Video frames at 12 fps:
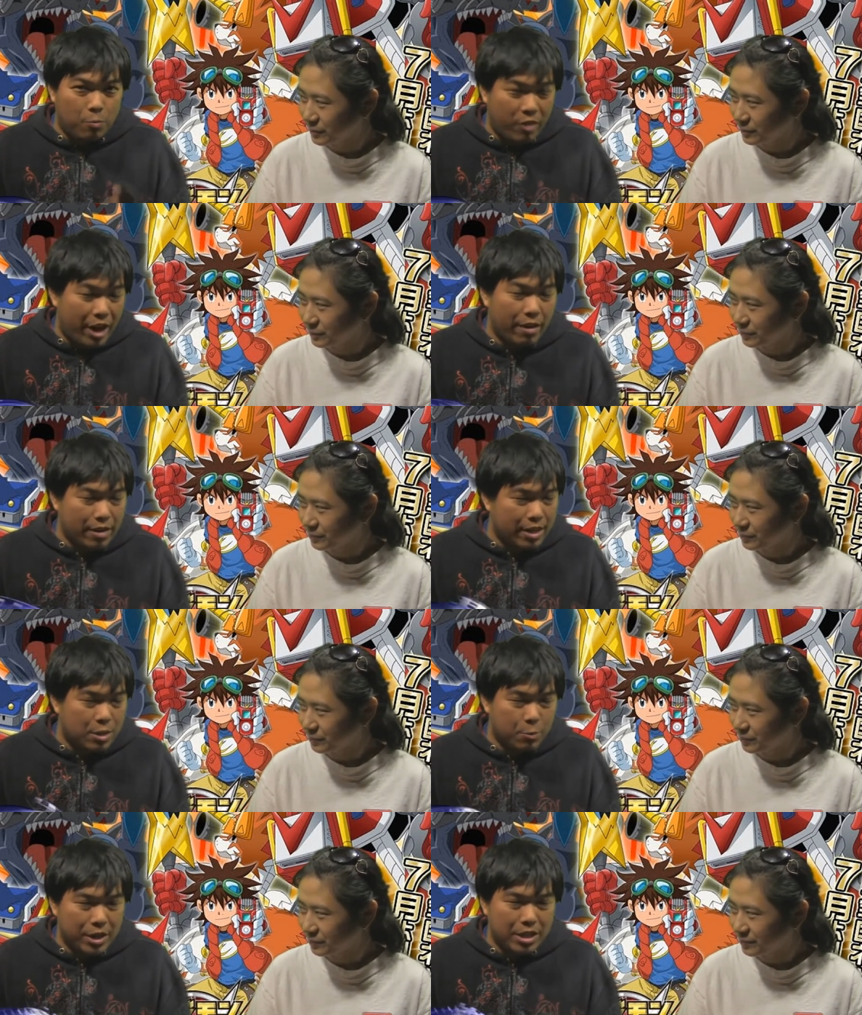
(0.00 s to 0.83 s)

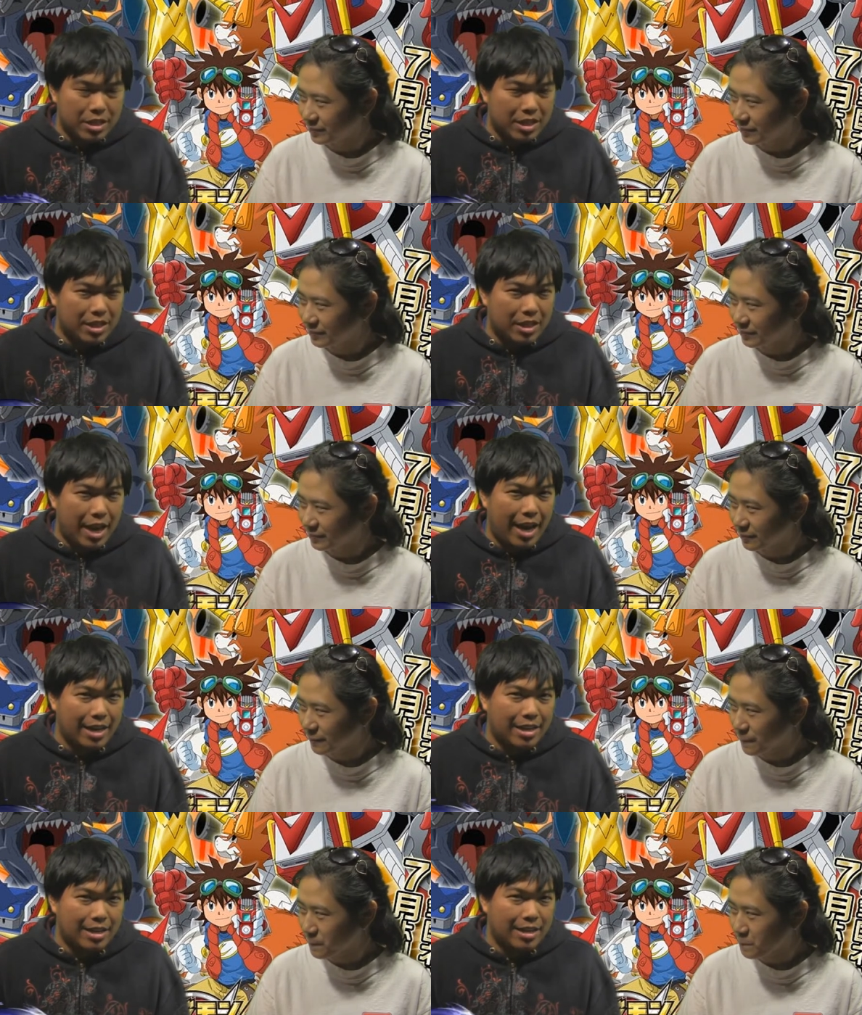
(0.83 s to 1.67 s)
Speaker 1: rarely do we see
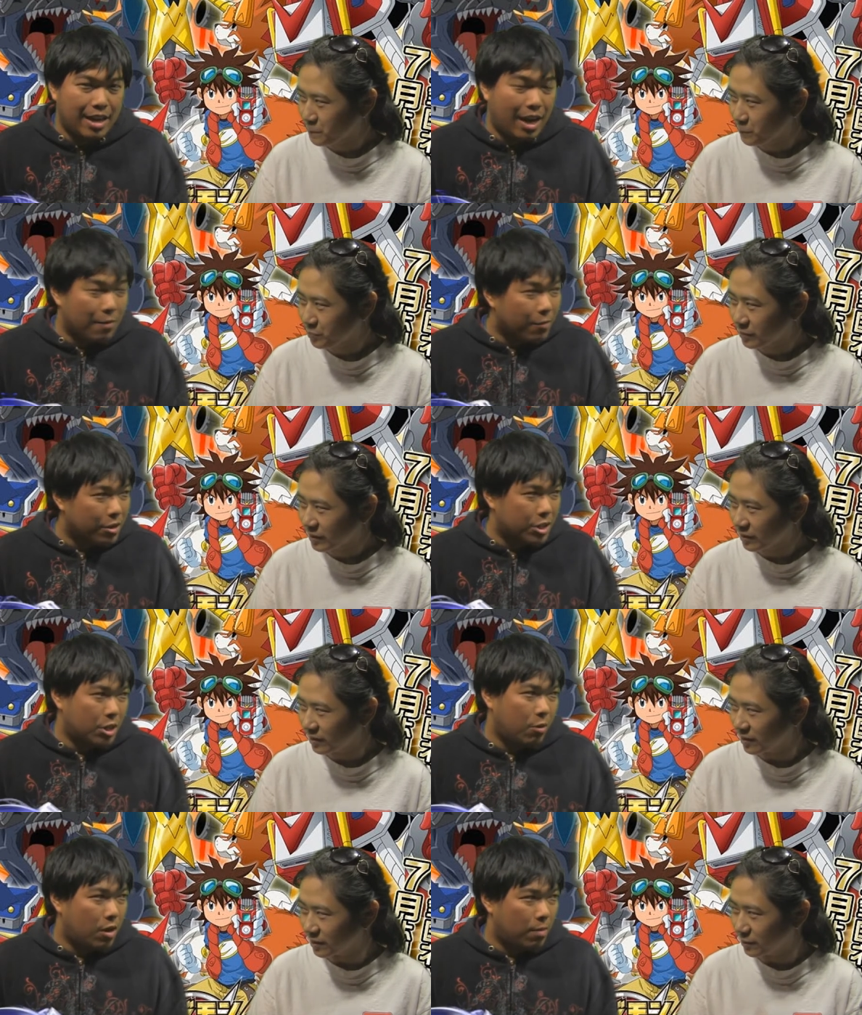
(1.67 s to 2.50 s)
that ever
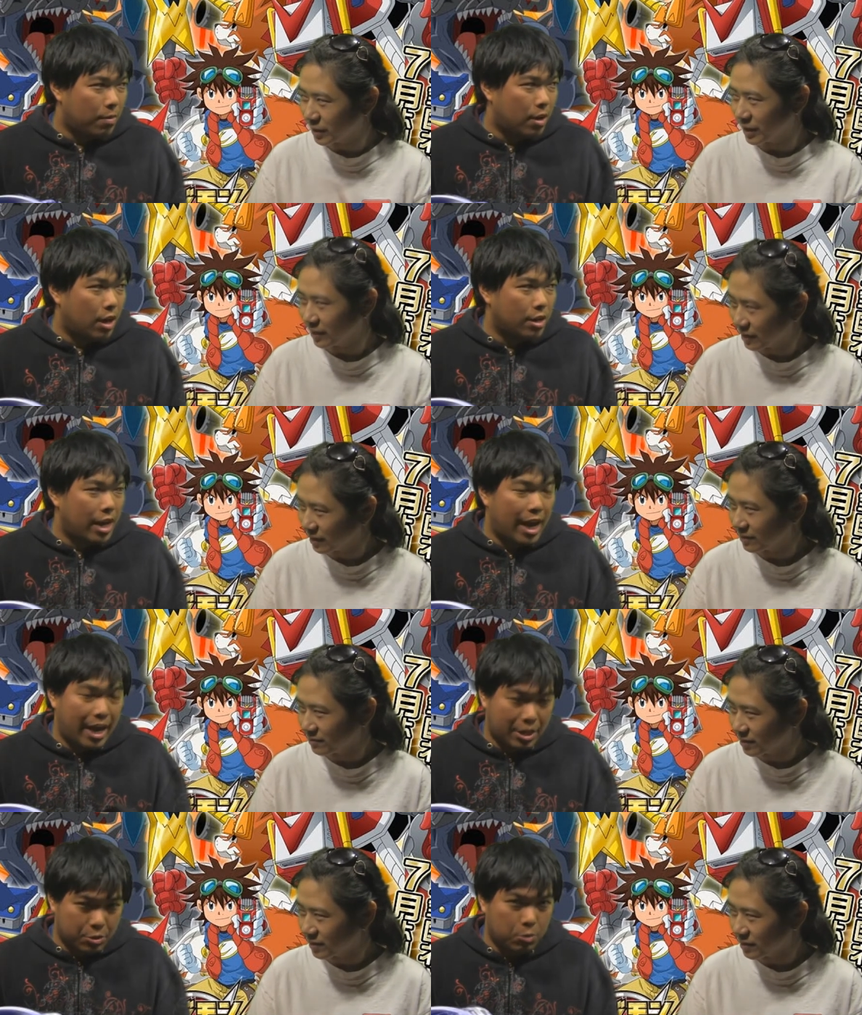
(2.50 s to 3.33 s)
show on the, main, on the
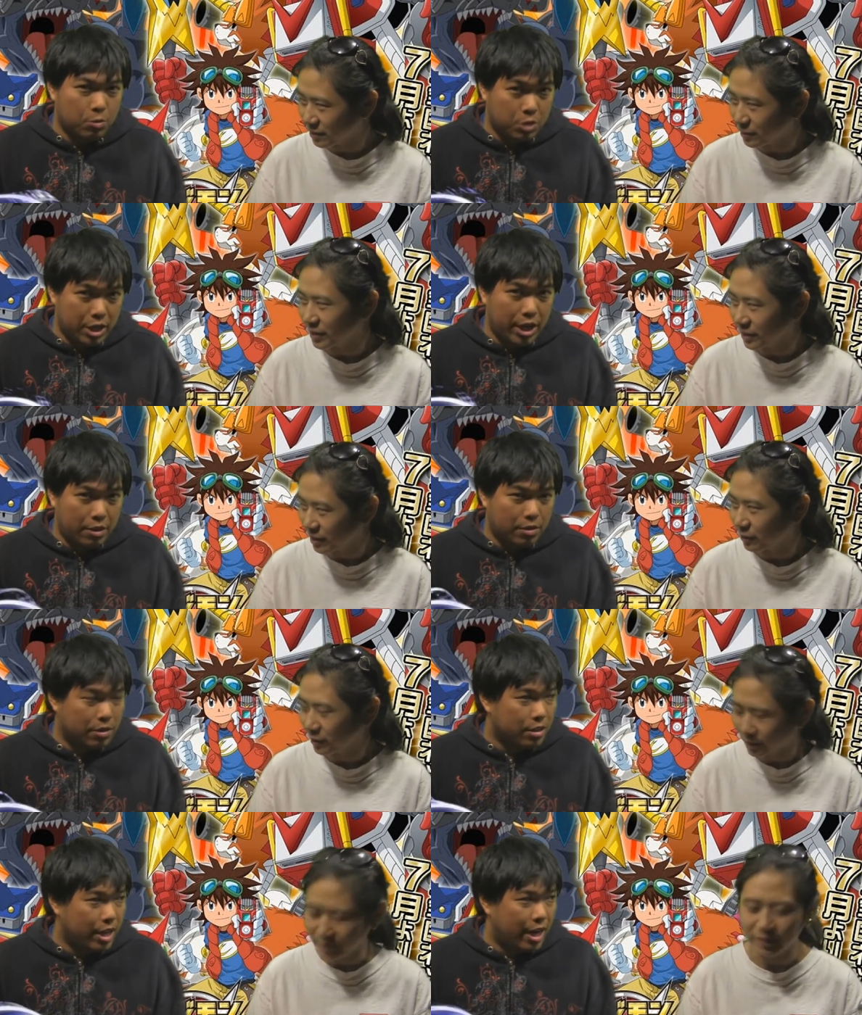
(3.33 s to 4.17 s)
actual on the channel
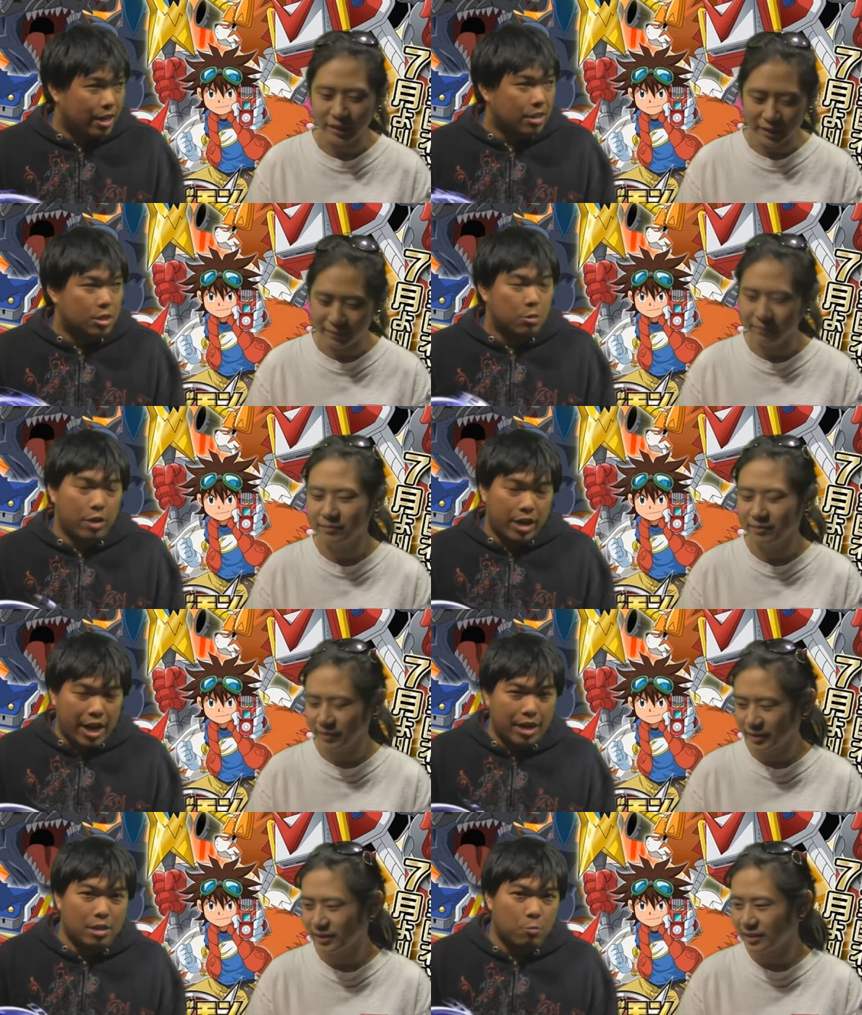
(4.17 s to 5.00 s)
network? yeah okay. so
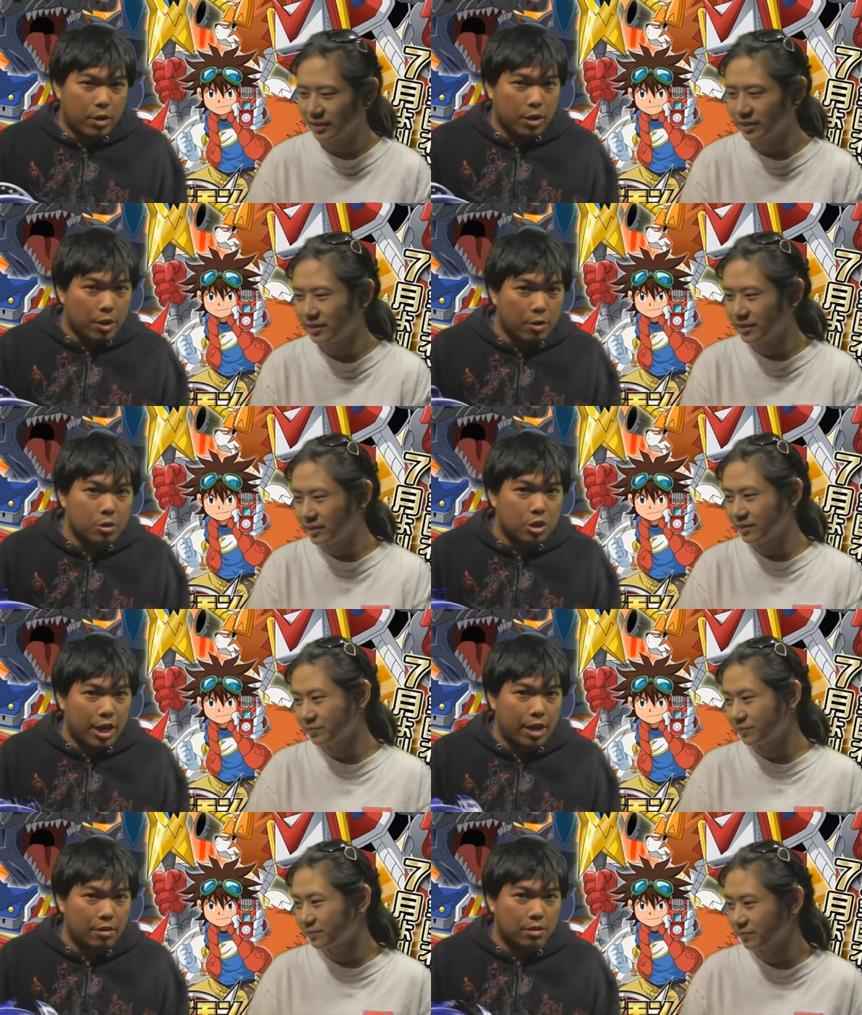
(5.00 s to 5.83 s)
again it's one of
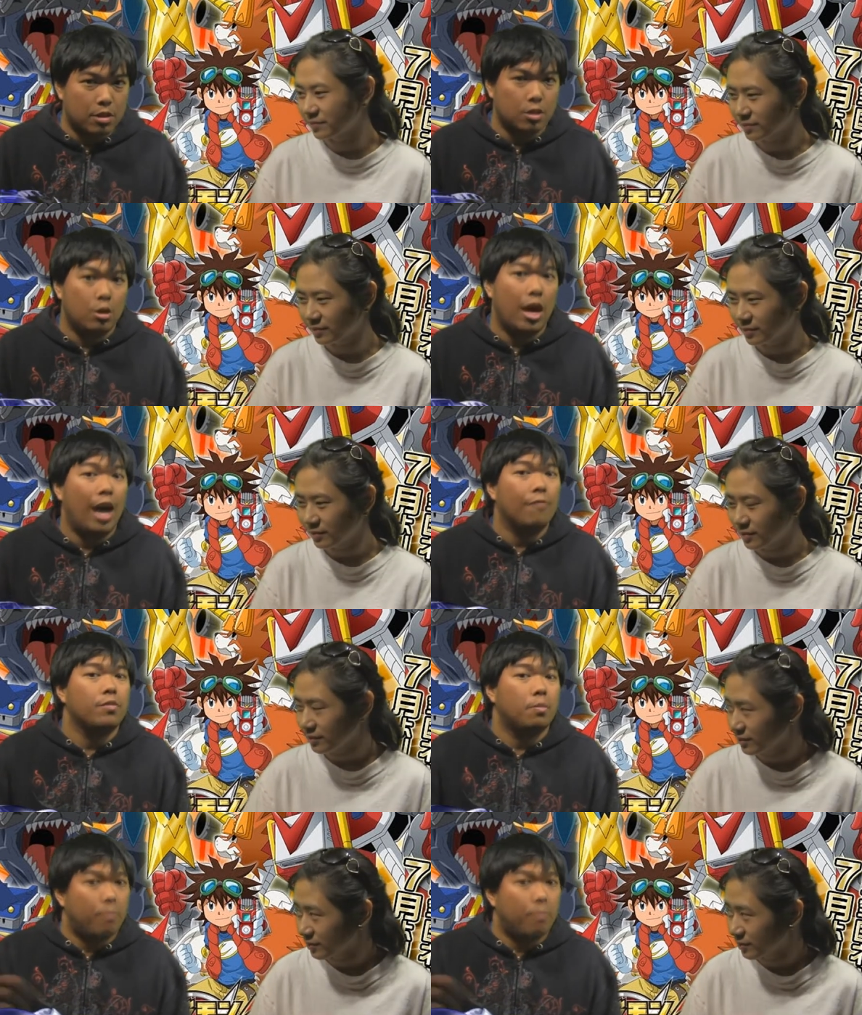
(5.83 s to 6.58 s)
those channels you have